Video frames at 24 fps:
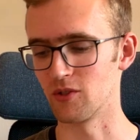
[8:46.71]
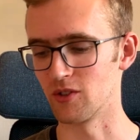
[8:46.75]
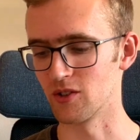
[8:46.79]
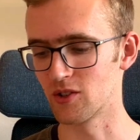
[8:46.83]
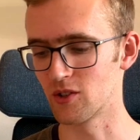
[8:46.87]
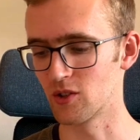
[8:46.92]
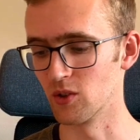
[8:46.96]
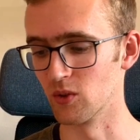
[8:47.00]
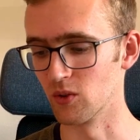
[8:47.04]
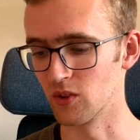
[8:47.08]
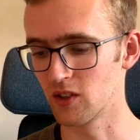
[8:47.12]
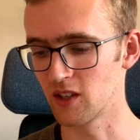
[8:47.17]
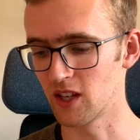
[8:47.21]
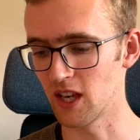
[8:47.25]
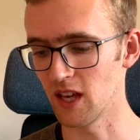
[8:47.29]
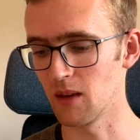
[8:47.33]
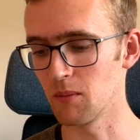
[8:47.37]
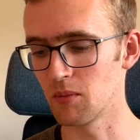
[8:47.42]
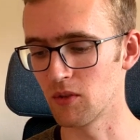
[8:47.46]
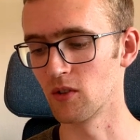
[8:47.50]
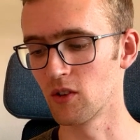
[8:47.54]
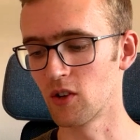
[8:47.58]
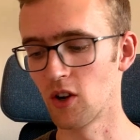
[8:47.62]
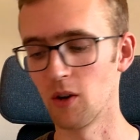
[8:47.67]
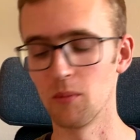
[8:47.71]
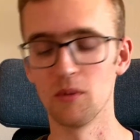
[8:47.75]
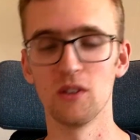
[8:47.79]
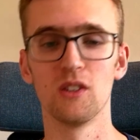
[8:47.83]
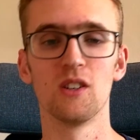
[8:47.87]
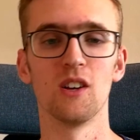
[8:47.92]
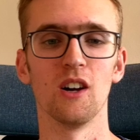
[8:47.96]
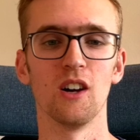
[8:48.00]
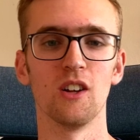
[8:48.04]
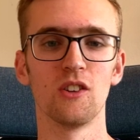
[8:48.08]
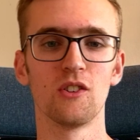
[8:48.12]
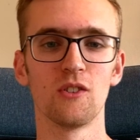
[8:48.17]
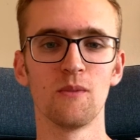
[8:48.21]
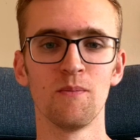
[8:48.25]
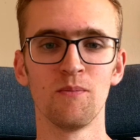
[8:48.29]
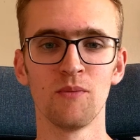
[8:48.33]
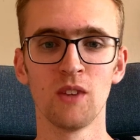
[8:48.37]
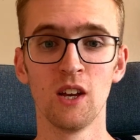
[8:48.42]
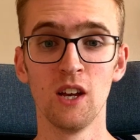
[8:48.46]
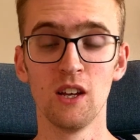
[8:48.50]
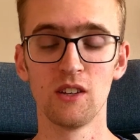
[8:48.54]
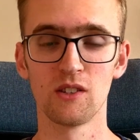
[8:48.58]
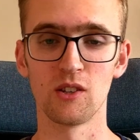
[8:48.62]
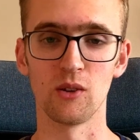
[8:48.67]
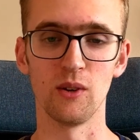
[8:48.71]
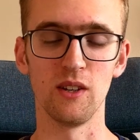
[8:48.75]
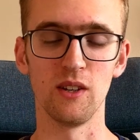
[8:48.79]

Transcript: is called Keep the Common Touch. So he